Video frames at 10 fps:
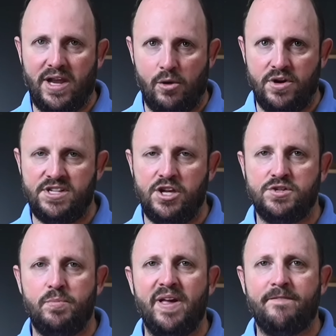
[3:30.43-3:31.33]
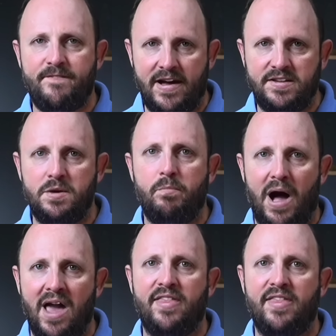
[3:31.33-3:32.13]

guaranteed to be affected by